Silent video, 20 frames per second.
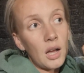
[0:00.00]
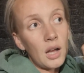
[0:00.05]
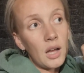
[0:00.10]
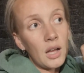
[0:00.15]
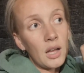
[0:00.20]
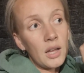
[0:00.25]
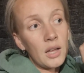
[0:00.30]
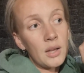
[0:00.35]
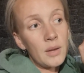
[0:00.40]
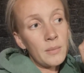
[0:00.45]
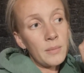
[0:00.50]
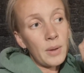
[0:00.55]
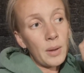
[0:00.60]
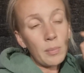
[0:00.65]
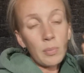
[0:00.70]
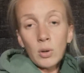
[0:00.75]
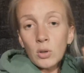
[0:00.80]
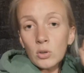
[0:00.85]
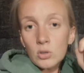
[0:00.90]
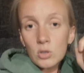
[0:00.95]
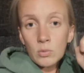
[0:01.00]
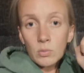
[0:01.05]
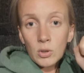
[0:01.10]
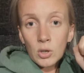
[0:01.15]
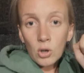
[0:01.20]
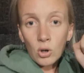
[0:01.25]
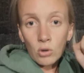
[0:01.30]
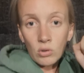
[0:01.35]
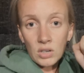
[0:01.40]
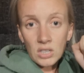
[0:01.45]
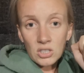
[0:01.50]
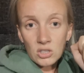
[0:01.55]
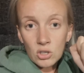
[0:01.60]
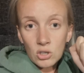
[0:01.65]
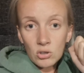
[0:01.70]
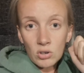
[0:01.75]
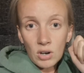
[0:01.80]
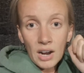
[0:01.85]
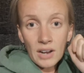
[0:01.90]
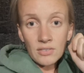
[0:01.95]
I plucked up the courage to
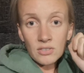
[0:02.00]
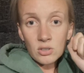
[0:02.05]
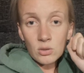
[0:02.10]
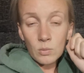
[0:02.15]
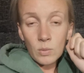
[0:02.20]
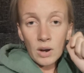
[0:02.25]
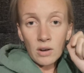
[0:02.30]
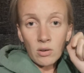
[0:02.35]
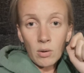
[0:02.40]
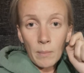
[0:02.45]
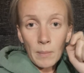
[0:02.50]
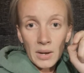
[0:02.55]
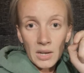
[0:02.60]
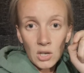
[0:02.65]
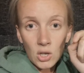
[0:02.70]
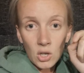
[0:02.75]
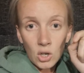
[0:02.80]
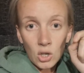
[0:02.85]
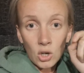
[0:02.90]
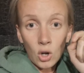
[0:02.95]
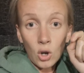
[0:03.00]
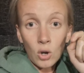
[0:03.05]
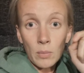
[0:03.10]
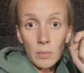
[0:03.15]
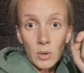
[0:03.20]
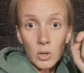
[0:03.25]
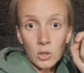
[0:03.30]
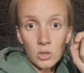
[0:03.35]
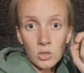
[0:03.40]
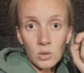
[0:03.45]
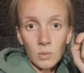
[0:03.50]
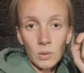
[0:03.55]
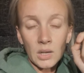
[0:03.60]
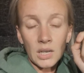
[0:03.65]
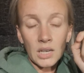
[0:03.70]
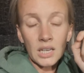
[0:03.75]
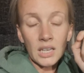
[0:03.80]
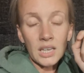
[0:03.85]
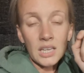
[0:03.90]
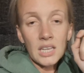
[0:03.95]
drive somewhere on my own on a
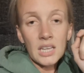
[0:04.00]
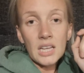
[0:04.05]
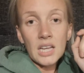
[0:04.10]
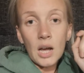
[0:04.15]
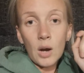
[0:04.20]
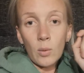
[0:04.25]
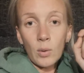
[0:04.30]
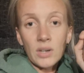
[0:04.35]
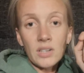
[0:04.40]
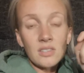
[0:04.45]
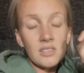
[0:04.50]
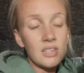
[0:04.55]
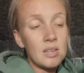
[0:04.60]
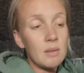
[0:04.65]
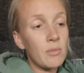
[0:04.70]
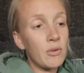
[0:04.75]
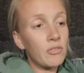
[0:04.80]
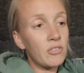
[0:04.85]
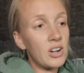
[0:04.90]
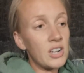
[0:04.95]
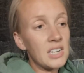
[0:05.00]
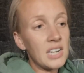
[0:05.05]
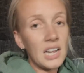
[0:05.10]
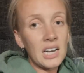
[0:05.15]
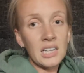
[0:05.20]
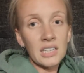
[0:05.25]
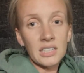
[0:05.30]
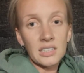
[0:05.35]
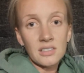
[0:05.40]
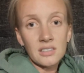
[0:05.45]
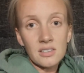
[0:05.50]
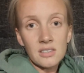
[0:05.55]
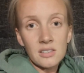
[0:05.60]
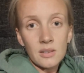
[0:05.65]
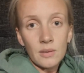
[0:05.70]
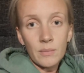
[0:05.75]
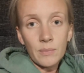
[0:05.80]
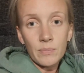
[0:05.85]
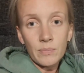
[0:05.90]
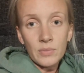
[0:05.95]
motorway. I went to see my friend Alex,
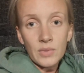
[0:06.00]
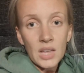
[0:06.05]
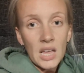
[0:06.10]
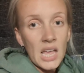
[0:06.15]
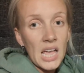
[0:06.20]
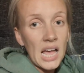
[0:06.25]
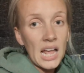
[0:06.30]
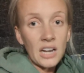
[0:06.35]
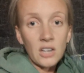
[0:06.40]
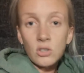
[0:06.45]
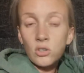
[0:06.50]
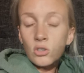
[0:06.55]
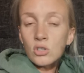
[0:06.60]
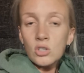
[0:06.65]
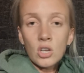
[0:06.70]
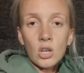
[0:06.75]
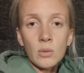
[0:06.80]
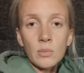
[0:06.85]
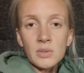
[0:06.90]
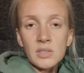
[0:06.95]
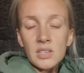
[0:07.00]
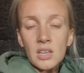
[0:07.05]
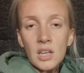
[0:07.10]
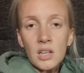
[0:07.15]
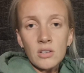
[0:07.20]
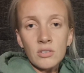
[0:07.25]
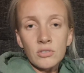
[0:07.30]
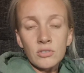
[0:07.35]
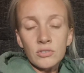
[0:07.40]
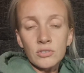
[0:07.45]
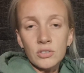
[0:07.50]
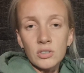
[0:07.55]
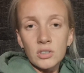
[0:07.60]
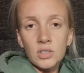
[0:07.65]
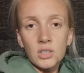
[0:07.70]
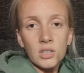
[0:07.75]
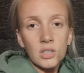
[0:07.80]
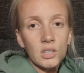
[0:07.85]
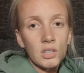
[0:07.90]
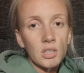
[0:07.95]
and I just told myself,
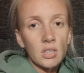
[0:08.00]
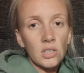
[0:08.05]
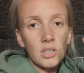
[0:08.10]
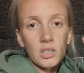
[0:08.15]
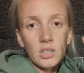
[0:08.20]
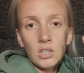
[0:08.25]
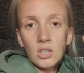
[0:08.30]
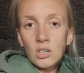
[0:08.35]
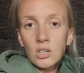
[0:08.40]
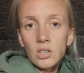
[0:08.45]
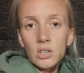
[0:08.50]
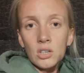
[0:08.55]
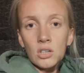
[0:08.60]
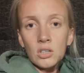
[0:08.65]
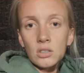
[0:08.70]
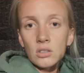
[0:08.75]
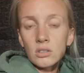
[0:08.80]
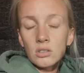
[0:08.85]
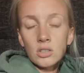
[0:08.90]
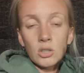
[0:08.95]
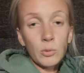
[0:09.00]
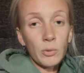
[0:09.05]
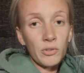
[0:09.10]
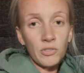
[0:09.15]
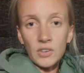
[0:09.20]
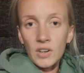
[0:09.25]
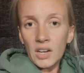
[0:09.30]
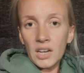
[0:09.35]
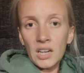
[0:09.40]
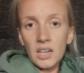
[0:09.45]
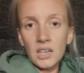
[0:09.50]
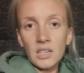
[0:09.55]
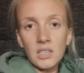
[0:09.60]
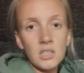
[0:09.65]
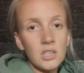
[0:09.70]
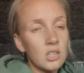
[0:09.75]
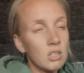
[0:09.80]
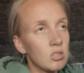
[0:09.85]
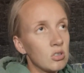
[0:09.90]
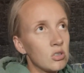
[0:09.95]
you'll be fine,
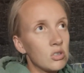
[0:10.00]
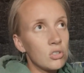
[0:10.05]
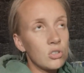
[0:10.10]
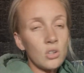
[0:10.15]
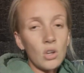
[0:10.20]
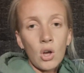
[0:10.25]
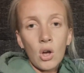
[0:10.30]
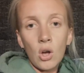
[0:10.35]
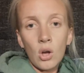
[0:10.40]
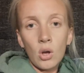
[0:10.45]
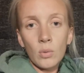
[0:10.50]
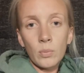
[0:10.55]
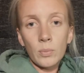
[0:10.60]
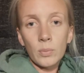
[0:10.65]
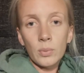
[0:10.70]
you can stop.